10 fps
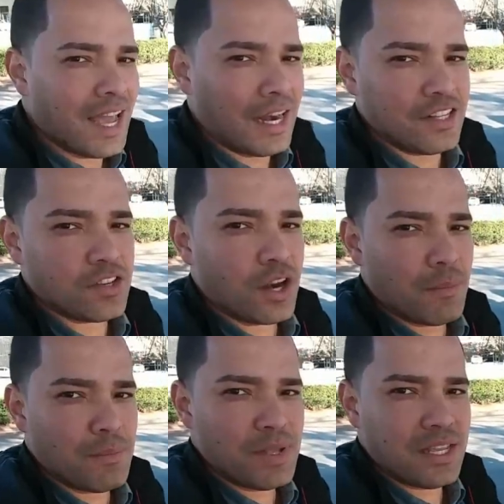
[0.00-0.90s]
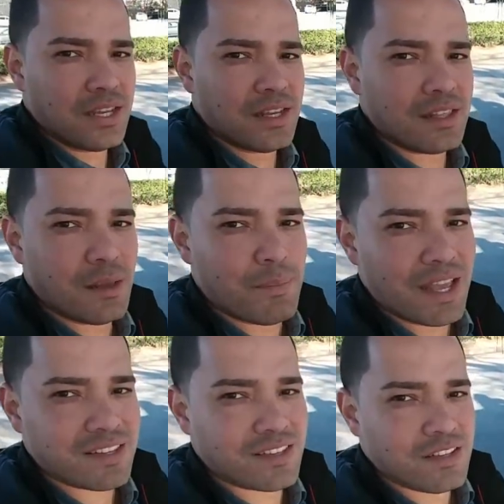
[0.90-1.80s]
and it's gonna be the
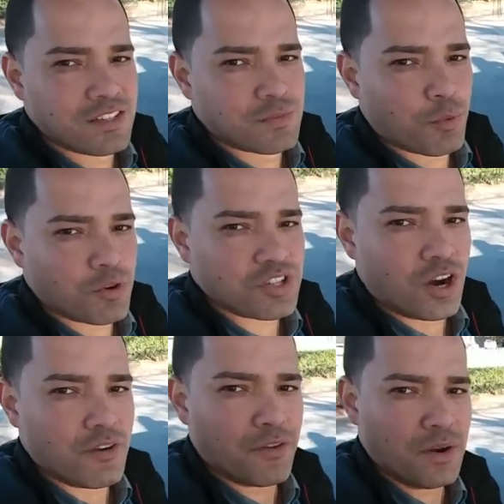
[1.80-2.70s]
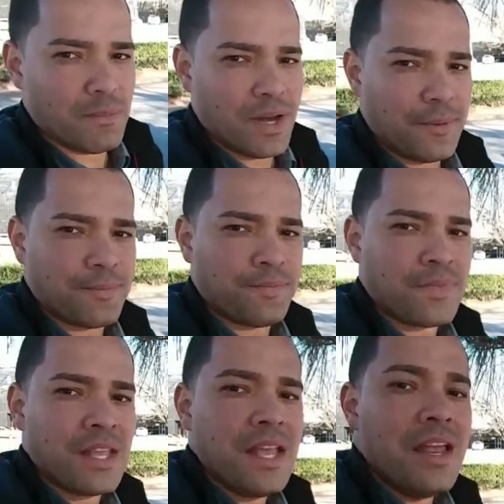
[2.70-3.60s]
best sports car for the money.
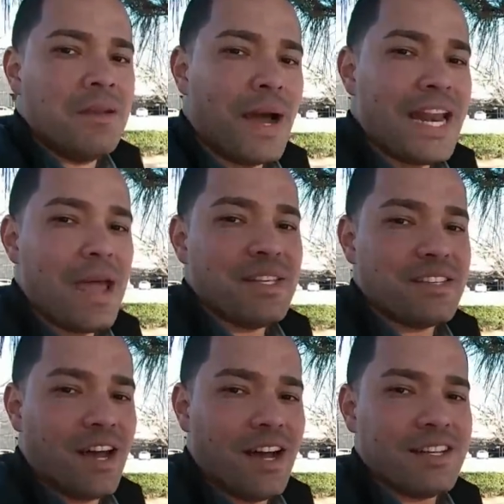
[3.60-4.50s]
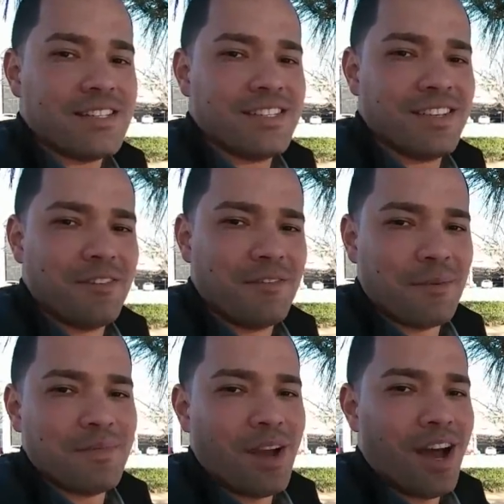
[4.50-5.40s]
My name is Oz
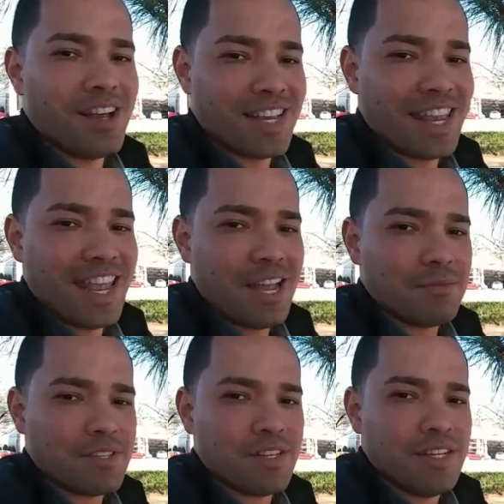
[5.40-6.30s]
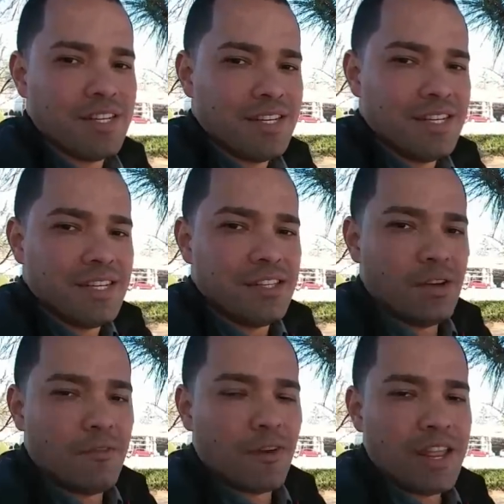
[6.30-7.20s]
from atCAMS.
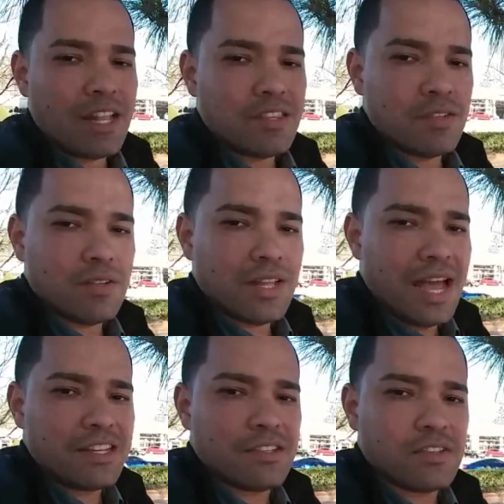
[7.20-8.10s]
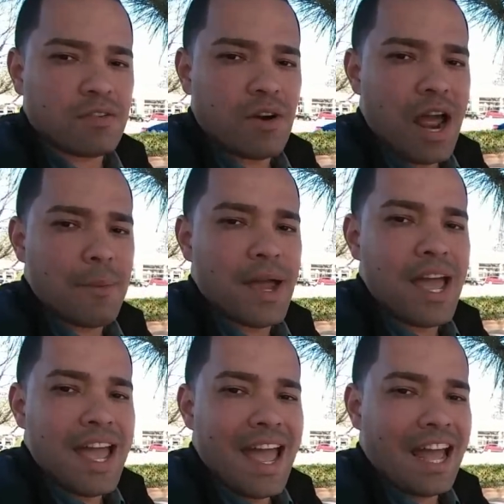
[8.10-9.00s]
Don't forget to like, subscribe,
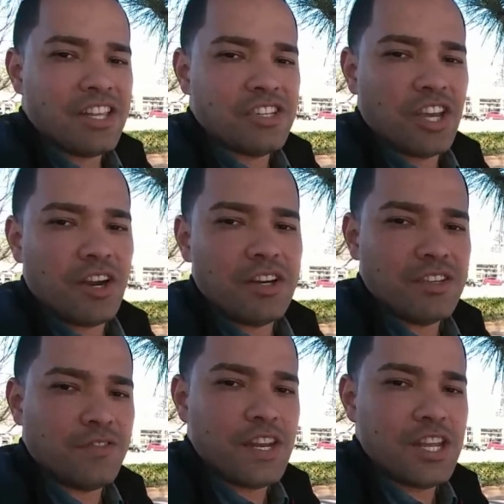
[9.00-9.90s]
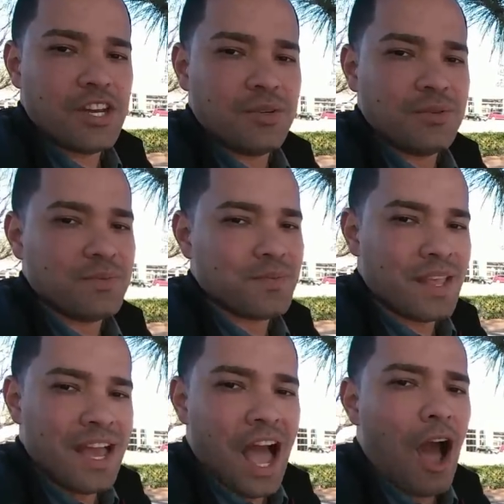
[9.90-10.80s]
and share this video.
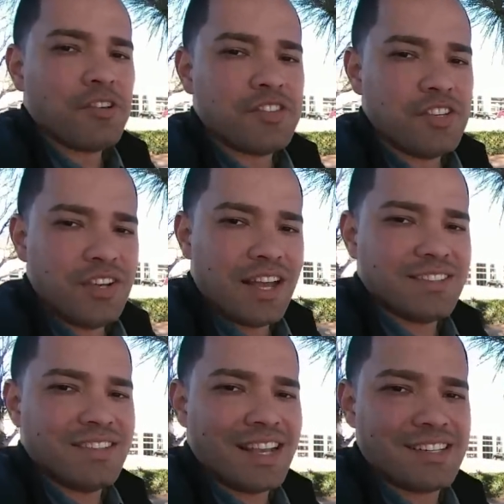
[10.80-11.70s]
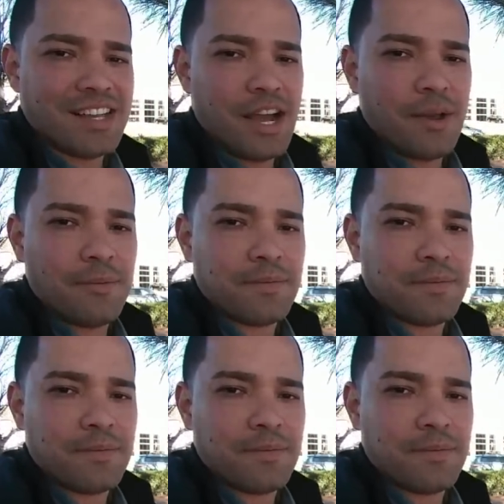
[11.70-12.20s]
I'll see you guys next time.